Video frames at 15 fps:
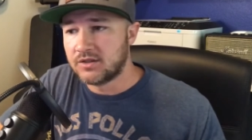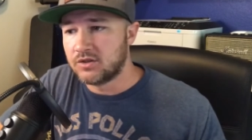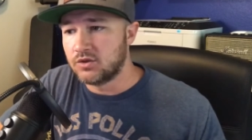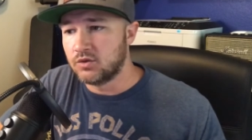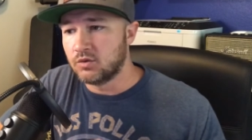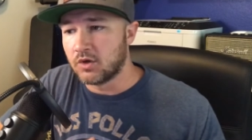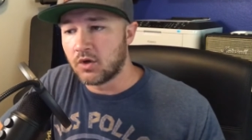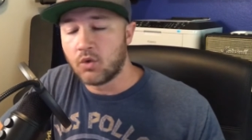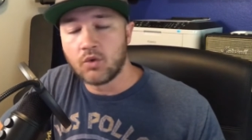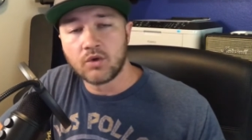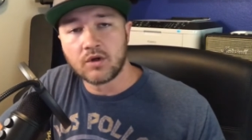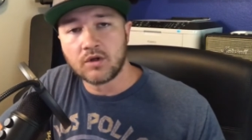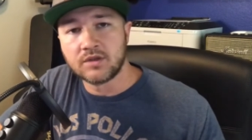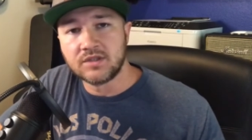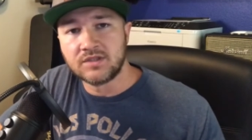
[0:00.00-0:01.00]
to
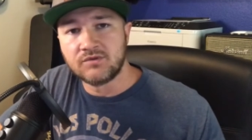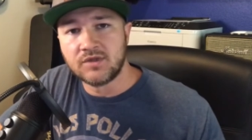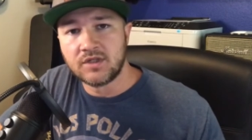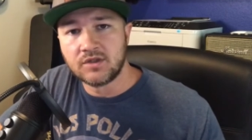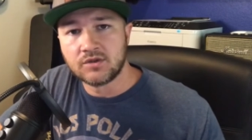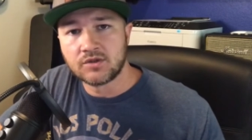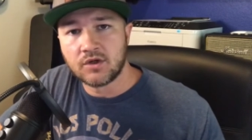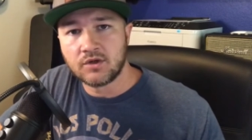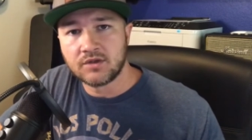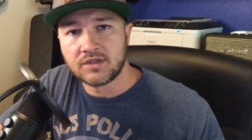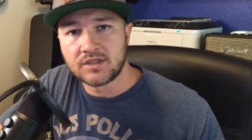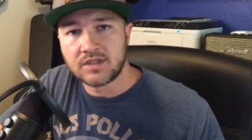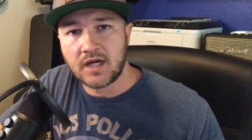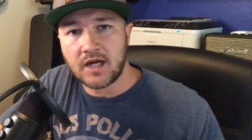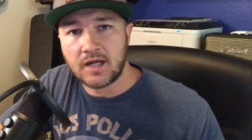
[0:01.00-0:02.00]
record all these videos all
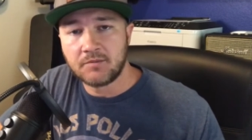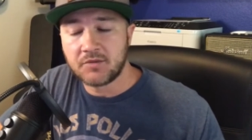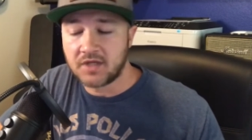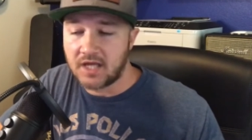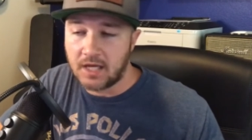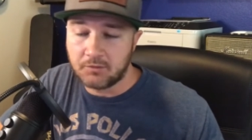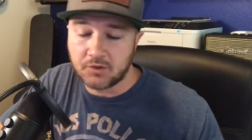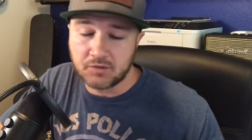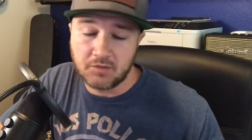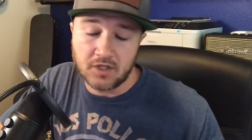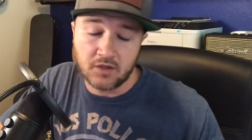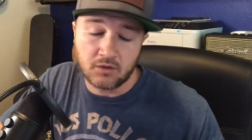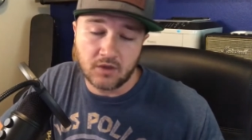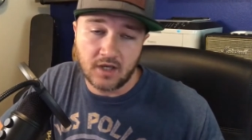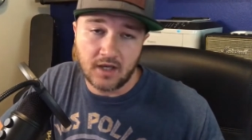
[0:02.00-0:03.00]
this time. The camera's
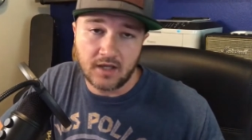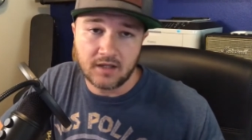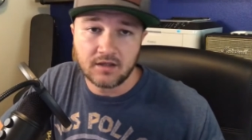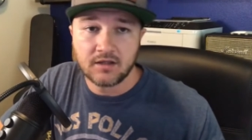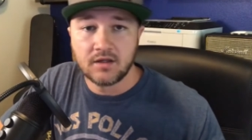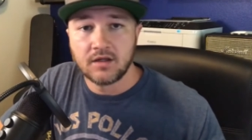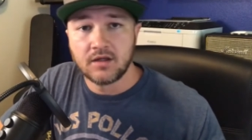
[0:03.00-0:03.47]
been okay.